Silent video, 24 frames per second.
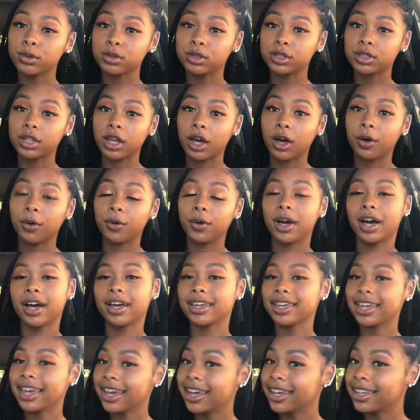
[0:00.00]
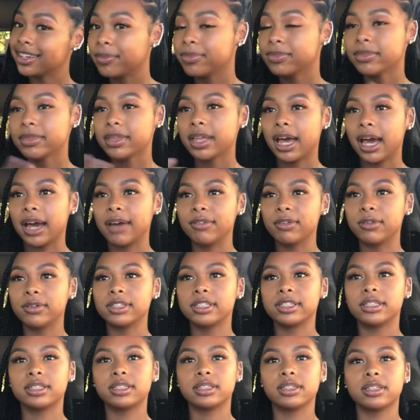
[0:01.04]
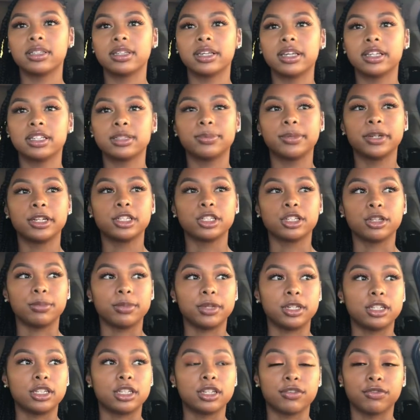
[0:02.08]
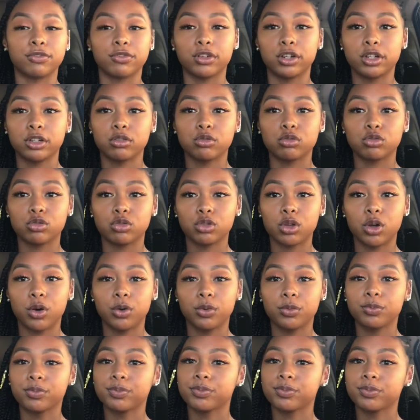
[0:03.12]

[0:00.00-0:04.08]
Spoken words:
So again, everyone's experience can be different. So